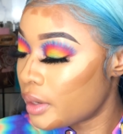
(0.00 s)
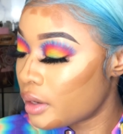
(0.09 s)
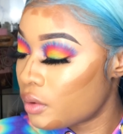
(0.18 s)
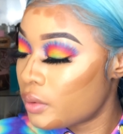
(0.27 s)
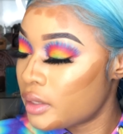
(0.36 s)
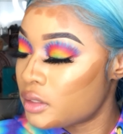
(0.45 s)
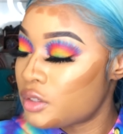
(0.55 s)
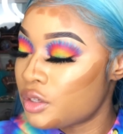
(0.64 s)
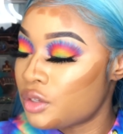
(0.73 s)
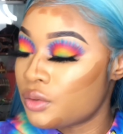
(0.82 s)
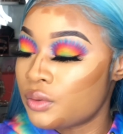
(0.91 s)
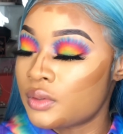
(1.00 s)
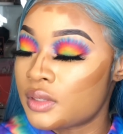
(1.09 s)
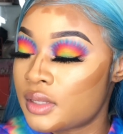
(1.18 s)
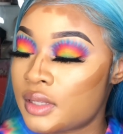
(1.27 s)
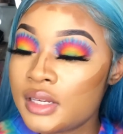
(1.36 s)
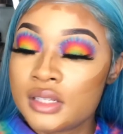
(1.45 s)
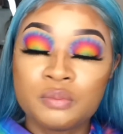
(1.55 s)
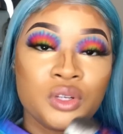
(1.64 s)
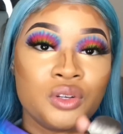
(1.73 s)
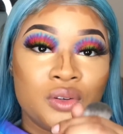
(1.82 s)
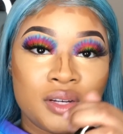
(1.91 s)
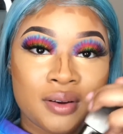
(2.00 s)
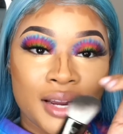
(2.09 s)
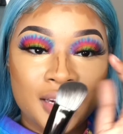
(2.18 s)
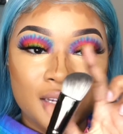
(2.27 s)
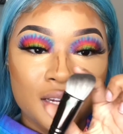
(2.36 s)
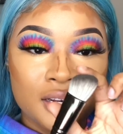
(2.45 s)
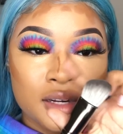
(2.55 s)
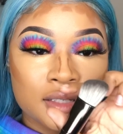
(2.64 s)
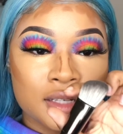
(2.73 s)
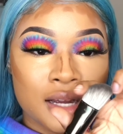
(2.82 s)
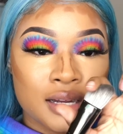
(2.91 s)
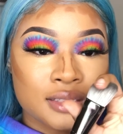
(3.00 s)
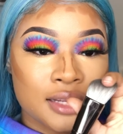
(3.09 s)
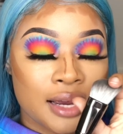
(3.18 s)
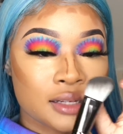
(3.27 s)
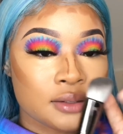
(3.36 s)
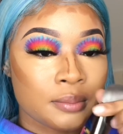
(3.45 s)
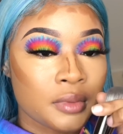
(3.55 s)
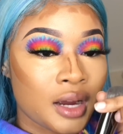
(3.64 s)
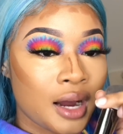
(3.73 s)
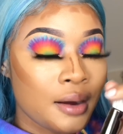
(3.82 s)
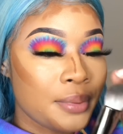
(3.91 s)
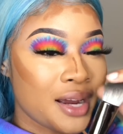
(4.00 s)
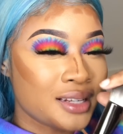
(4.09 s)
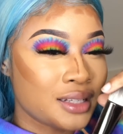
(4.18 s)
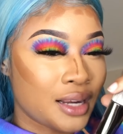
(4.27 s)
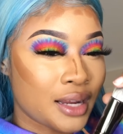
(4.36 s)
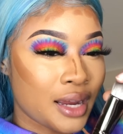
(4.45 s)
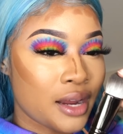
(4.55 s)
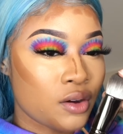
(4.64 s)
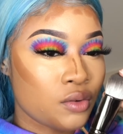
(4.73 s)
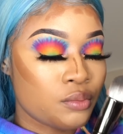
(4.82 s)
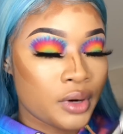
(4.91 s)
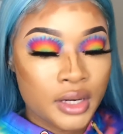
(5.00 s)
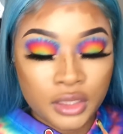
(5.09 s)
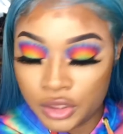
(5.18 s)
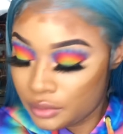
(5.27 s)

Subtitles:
are going to use this beauty right here. It's compacted like angle brush,